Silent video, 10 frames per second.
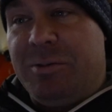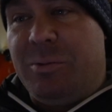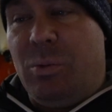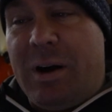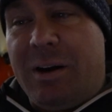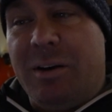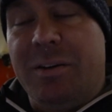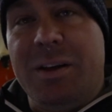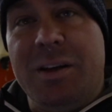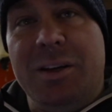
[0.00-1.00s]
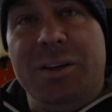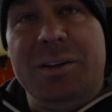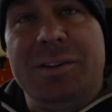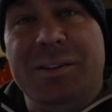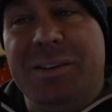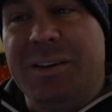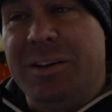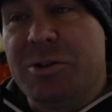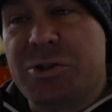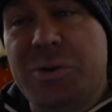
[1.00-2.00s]
where the uh,
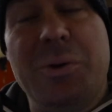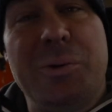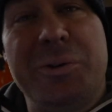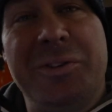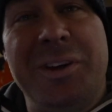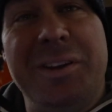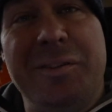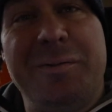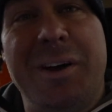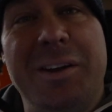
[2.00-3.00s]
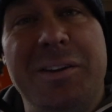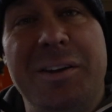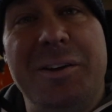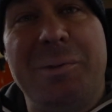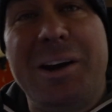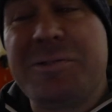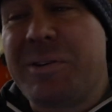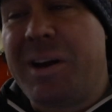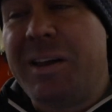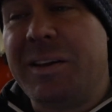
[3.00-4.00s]
there's two holes in the in the rain
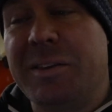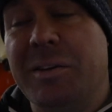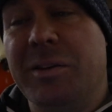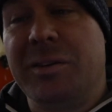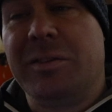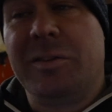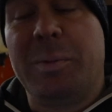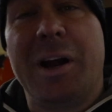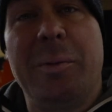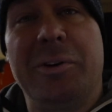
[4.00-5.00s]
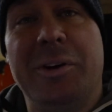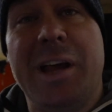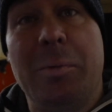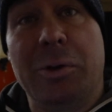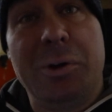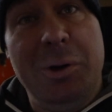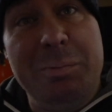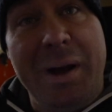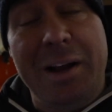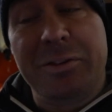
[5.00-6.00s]
tray that the speedometer cable
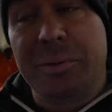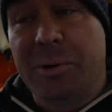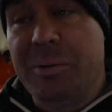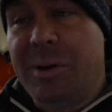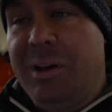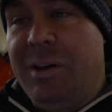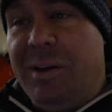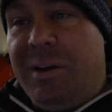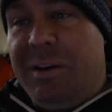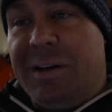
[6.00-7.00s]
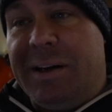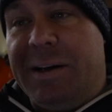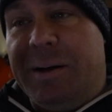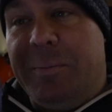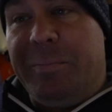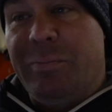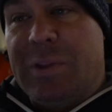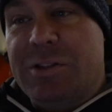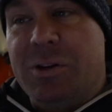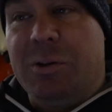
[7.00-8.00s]
could pass through. Um,
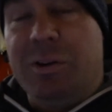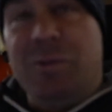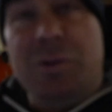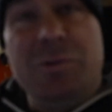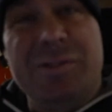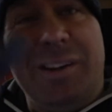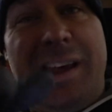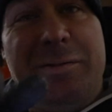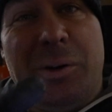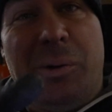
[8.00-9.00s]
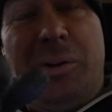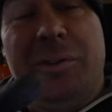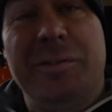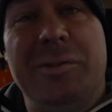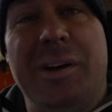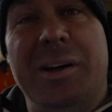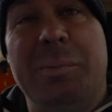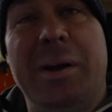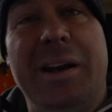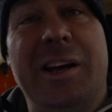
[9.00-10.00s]
so if you use the left hole, uh,
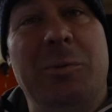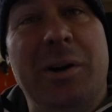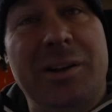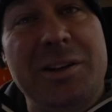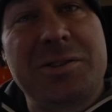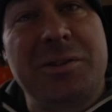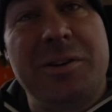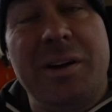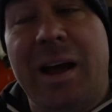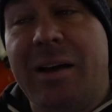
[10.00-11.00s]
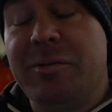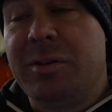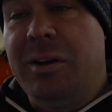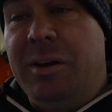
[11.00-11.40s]
depending on what cluster you have,